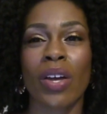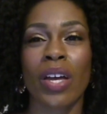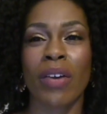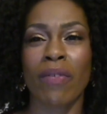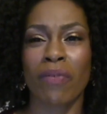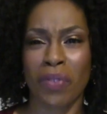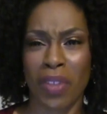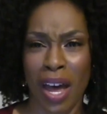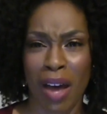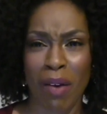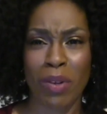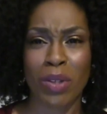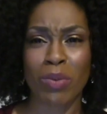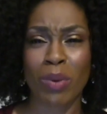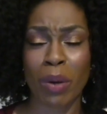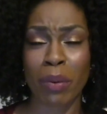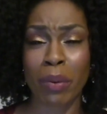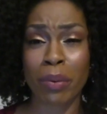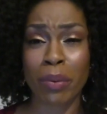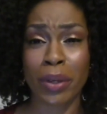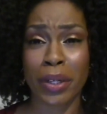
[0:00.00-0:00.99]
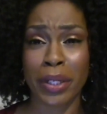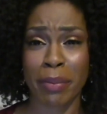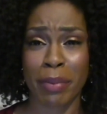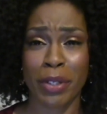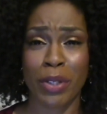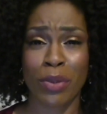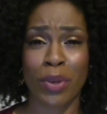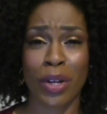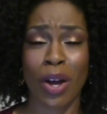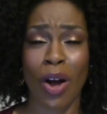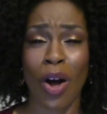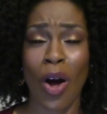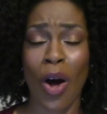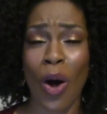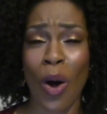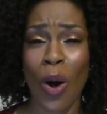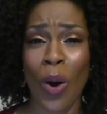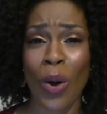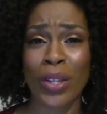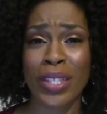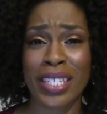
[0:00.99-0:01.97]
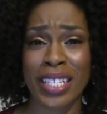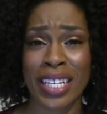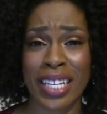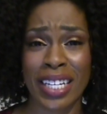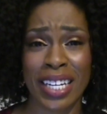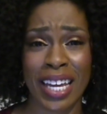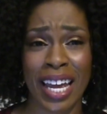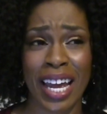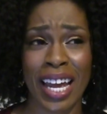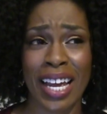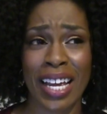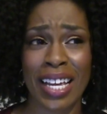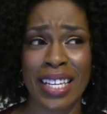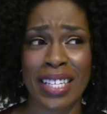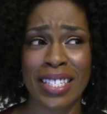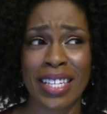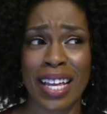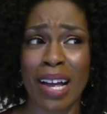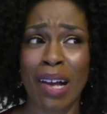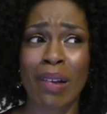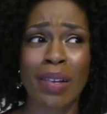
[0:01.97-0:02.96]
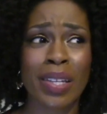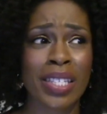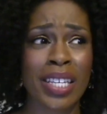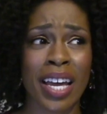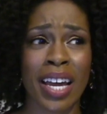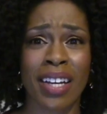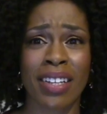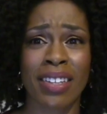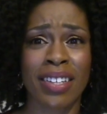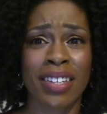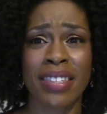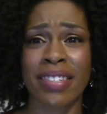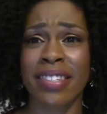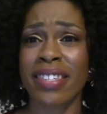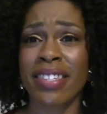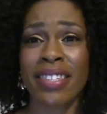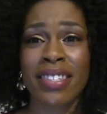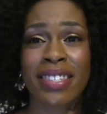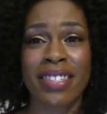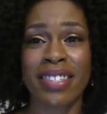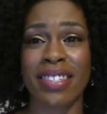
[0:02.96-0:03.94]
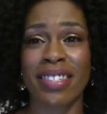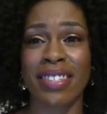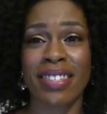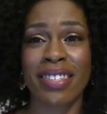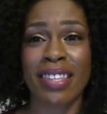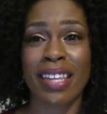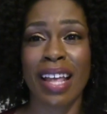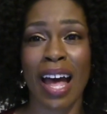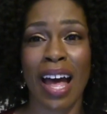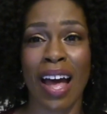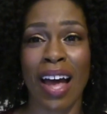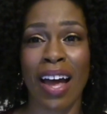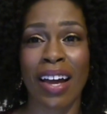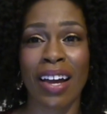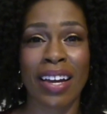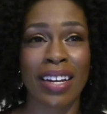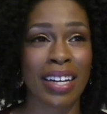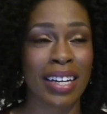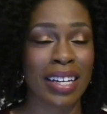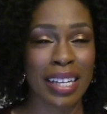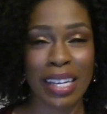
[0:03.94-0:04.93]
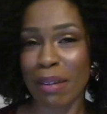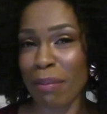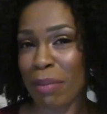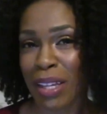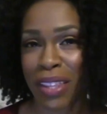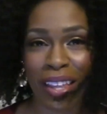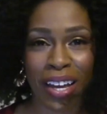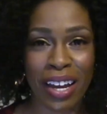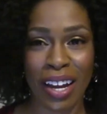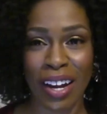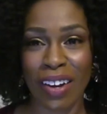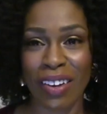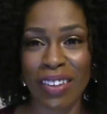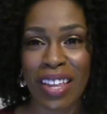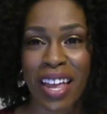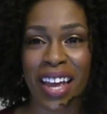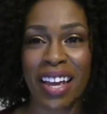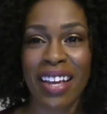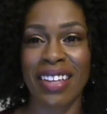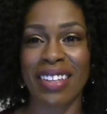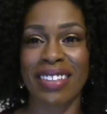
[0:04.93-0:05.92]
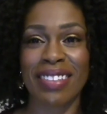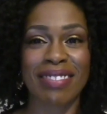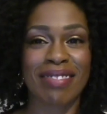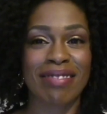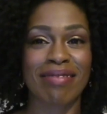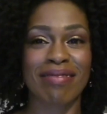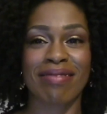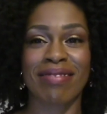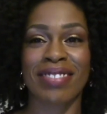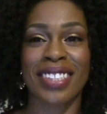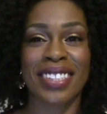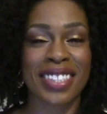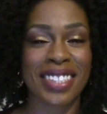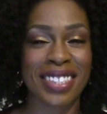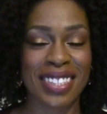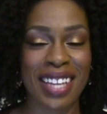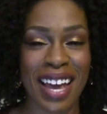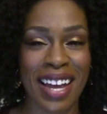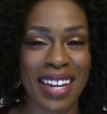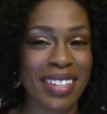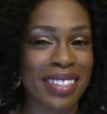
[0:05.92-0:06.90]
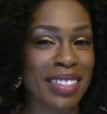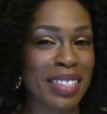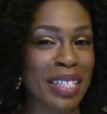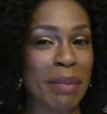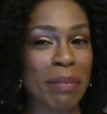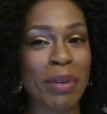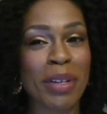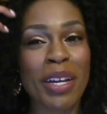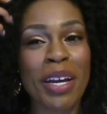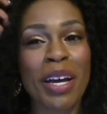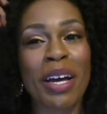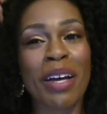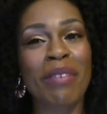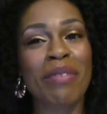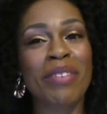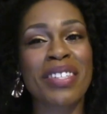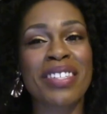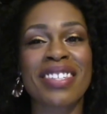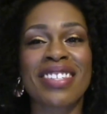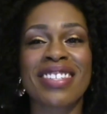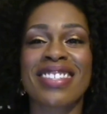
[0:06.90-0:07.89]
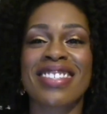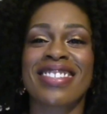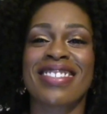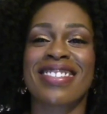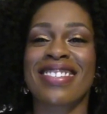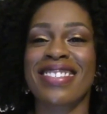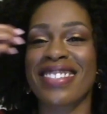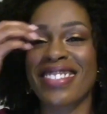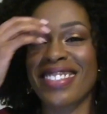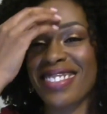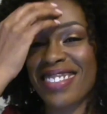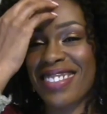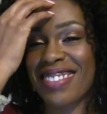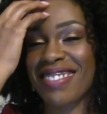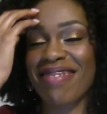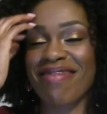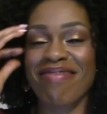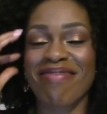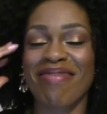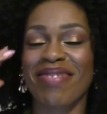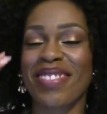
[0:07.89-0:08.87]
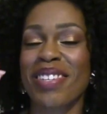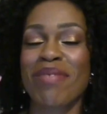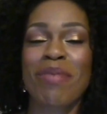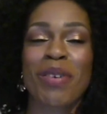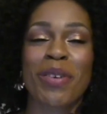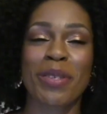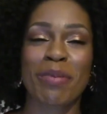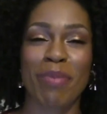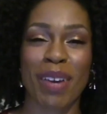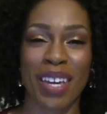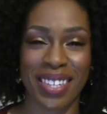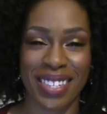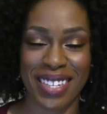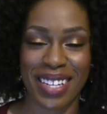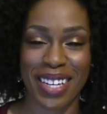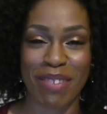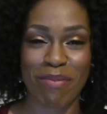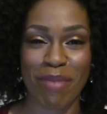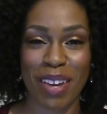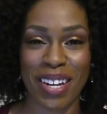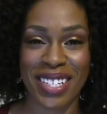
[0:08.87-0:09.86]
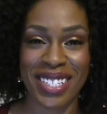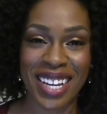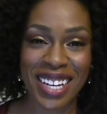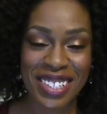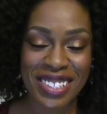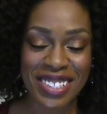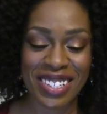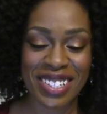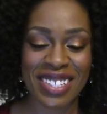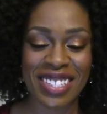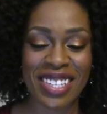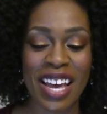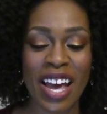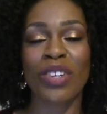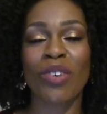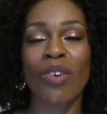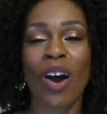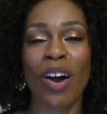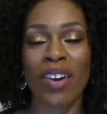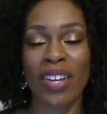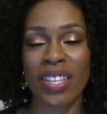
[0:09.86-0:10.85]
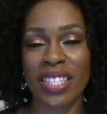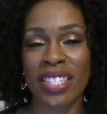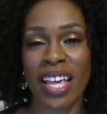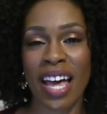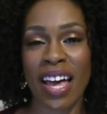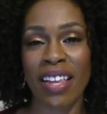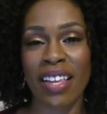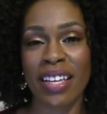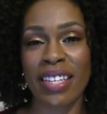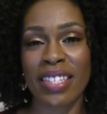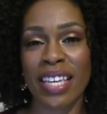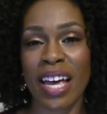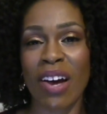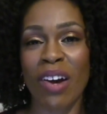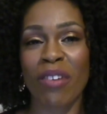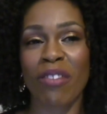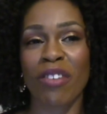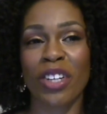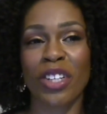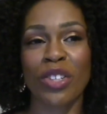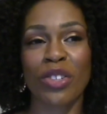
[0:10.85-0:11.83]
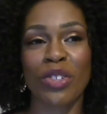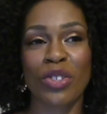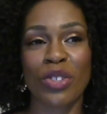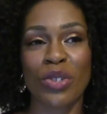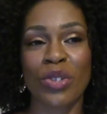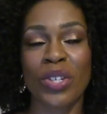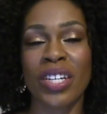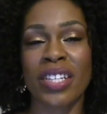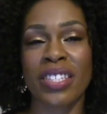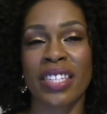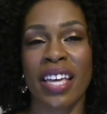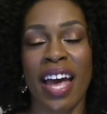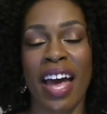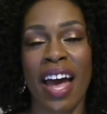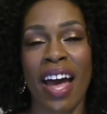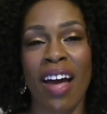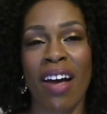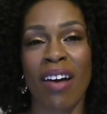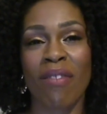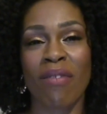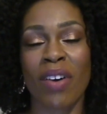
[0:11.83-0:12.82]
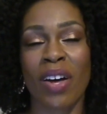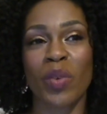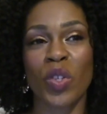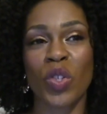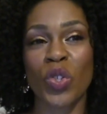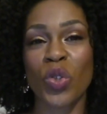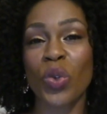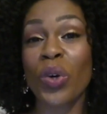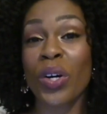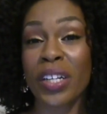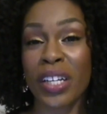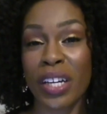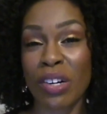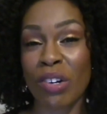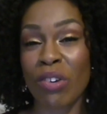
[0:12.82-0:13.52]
if that was what we were going to be doing all 10 days. I was like, this is not going to get me there. Like, this is not deep enough. This is just the most basic of meditations. You are in silence, however, you do get to have short